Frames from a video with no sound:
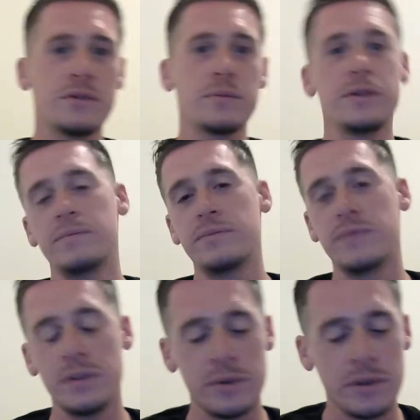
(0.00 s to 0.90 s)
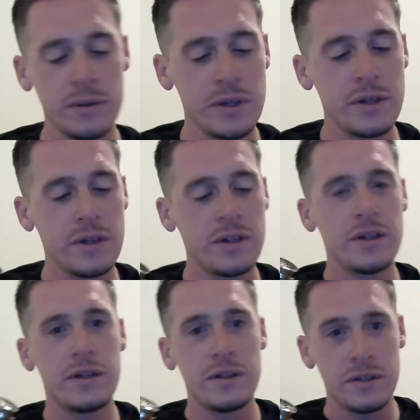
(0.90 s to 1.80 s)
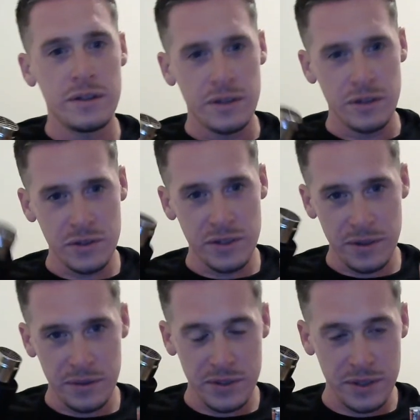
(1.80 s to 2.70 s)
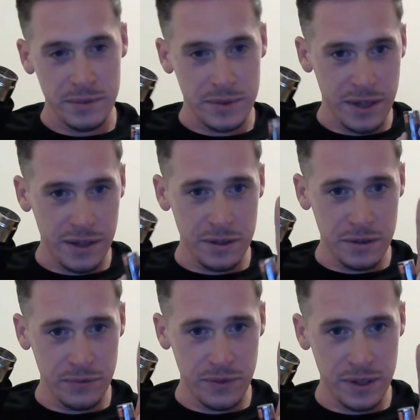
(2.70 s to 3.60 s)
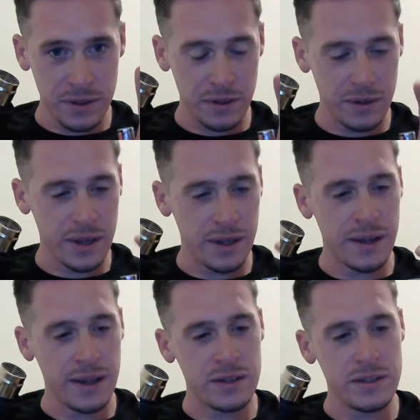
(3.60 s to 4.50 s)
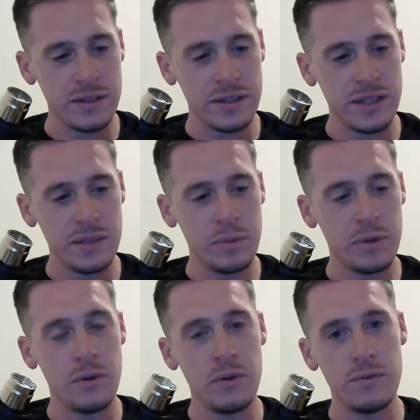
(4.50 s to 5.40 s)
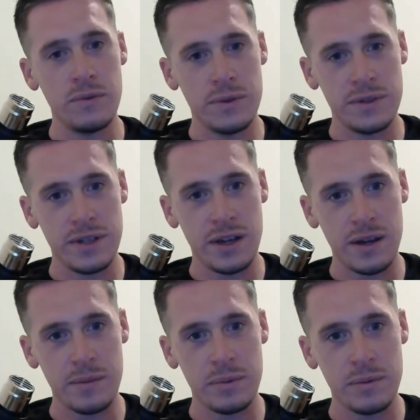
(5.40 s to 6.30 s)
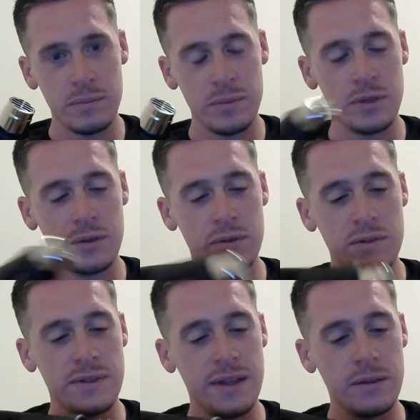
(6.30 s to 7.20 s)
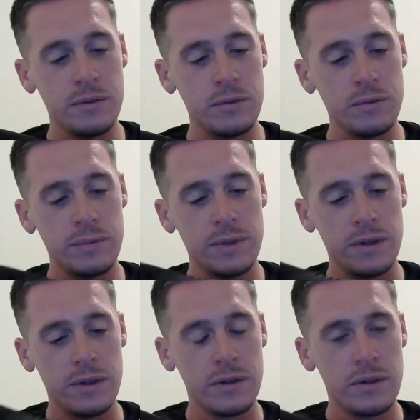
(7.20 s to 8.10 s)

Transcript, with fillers: hear me very well. Here's the other tip. Take your finger and actually keep it over the top, because that little